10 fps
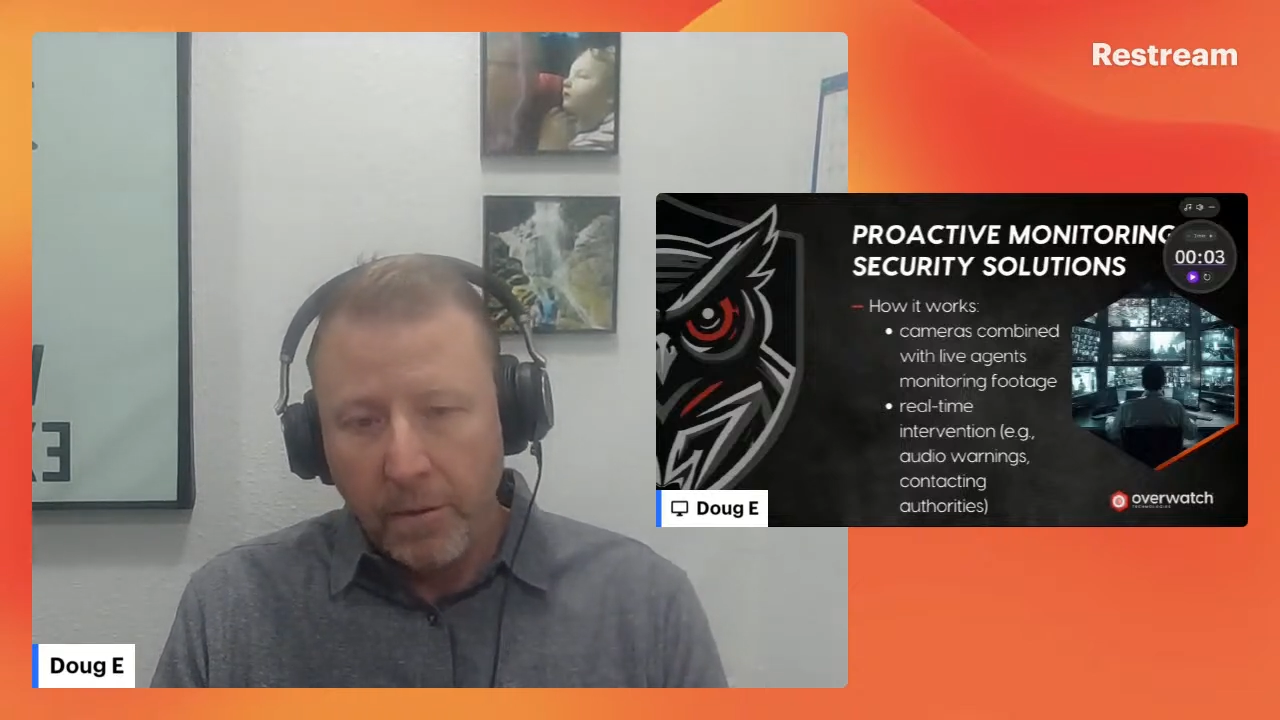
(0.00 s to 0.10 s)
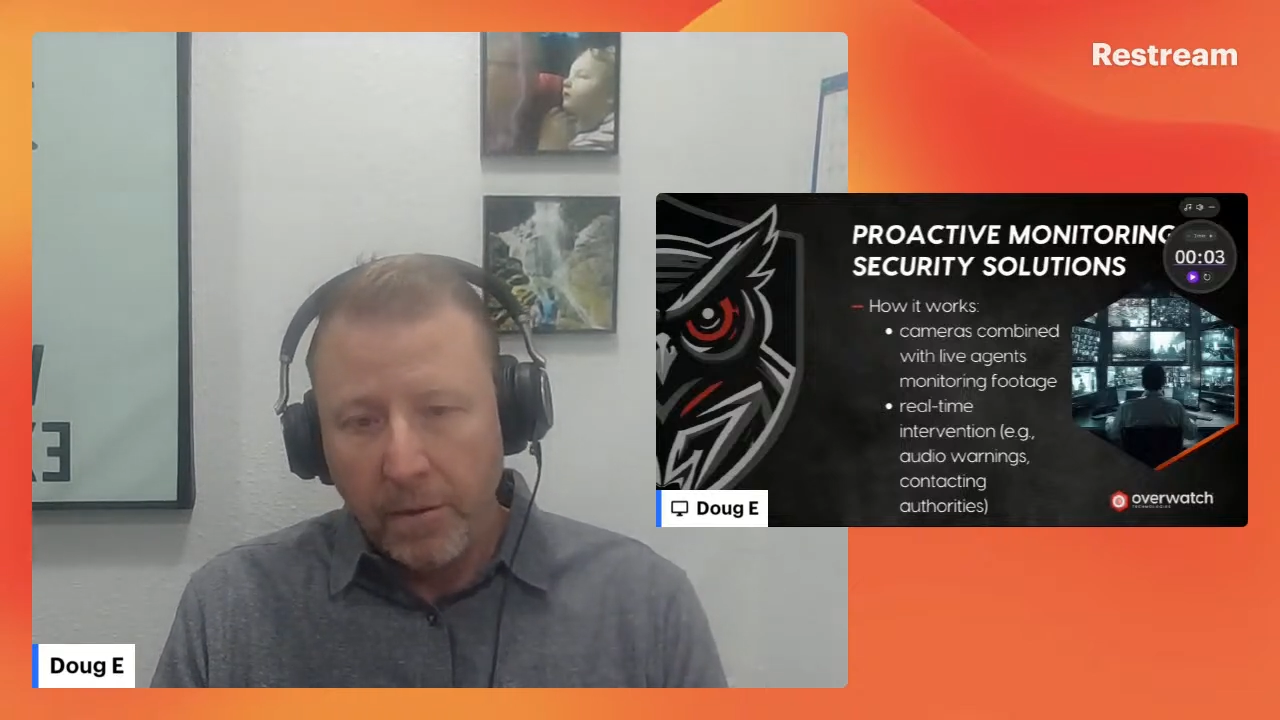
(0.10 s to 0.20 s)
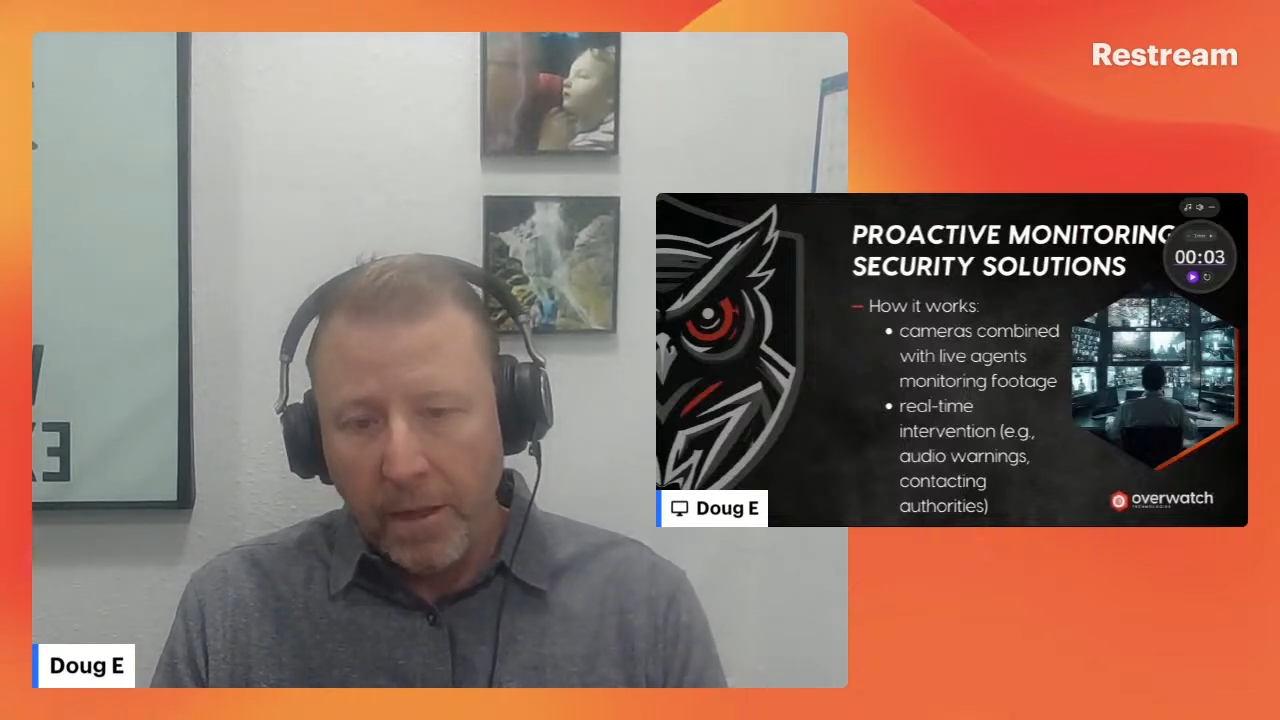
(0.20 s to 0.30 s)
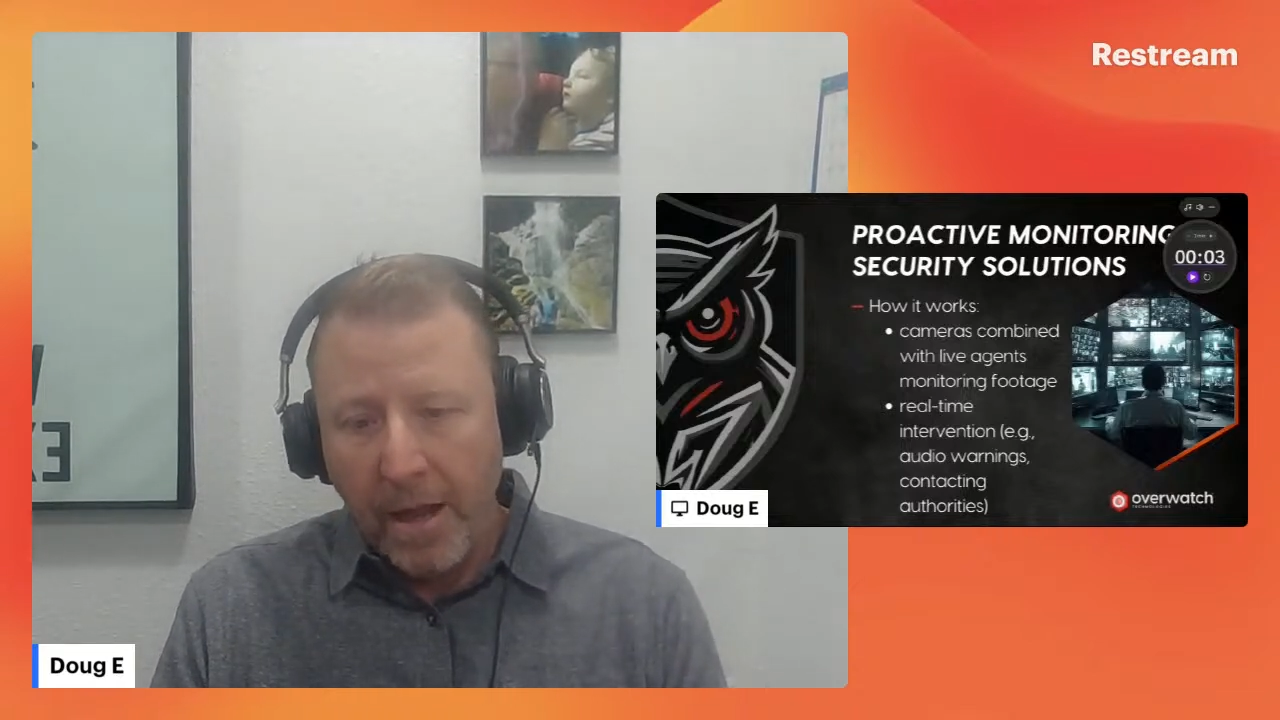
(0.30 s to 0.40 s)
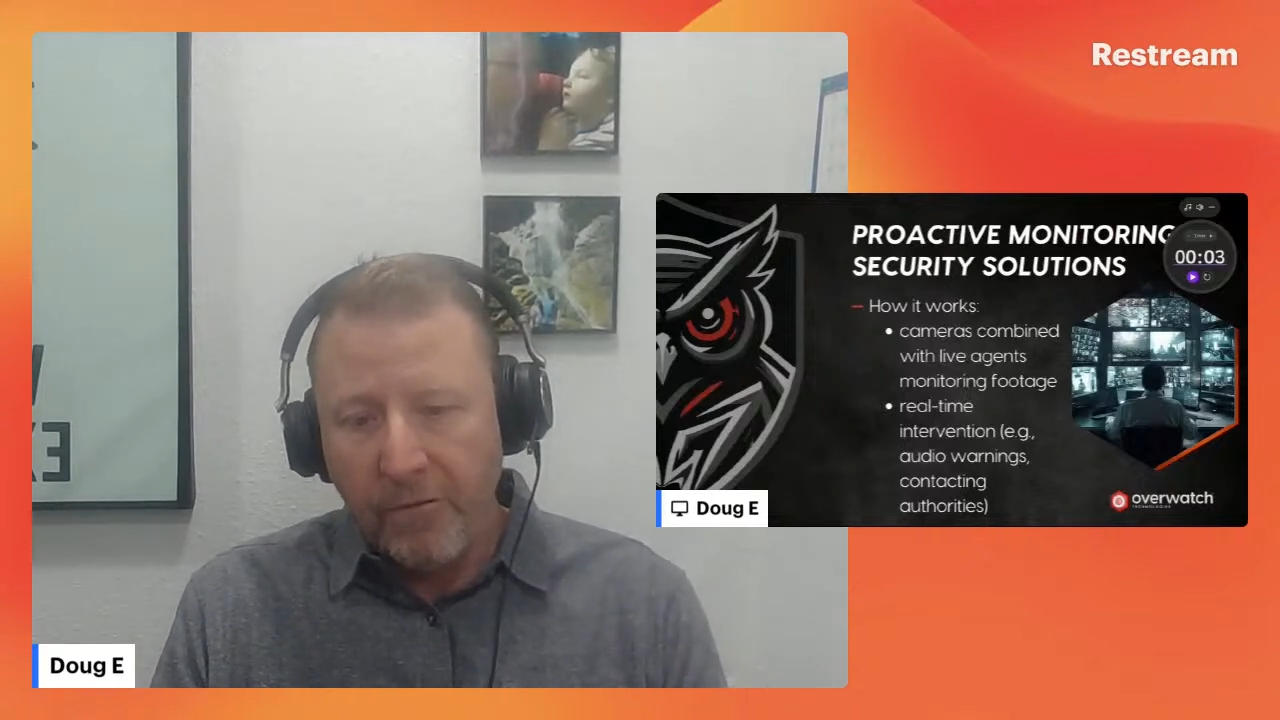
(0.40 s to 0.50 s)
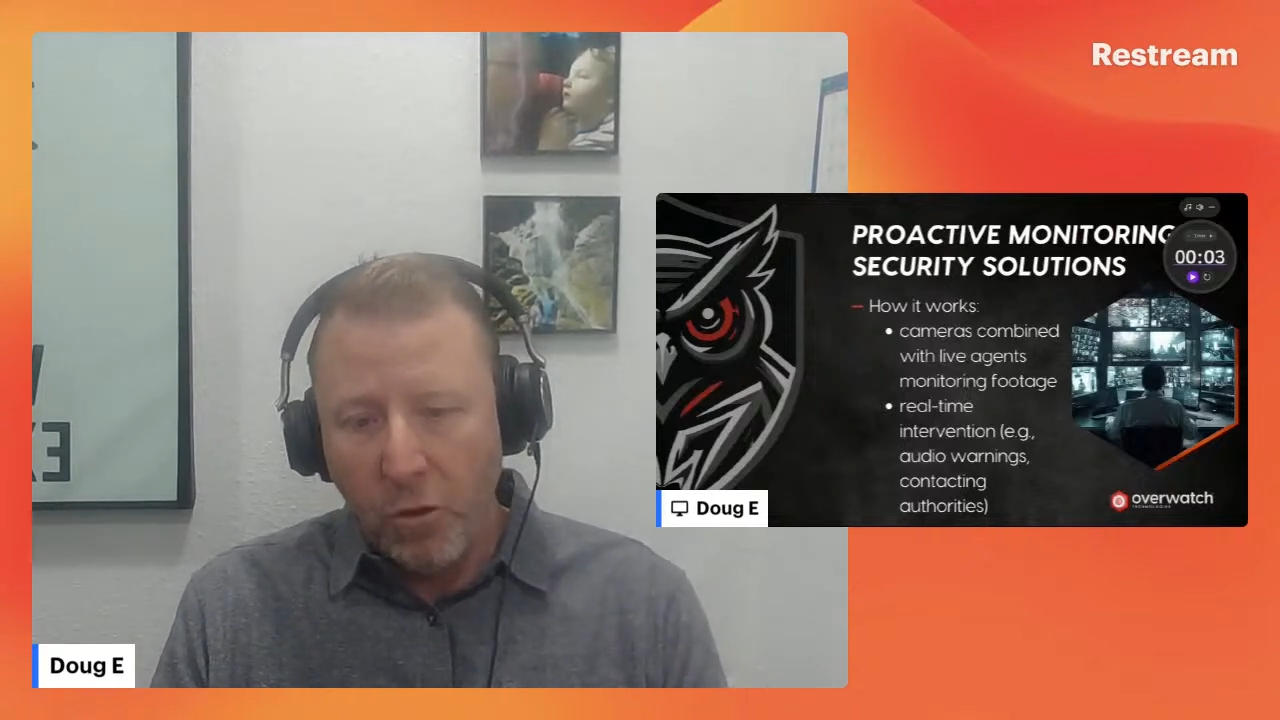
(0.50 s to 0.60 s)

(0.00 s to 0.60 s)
live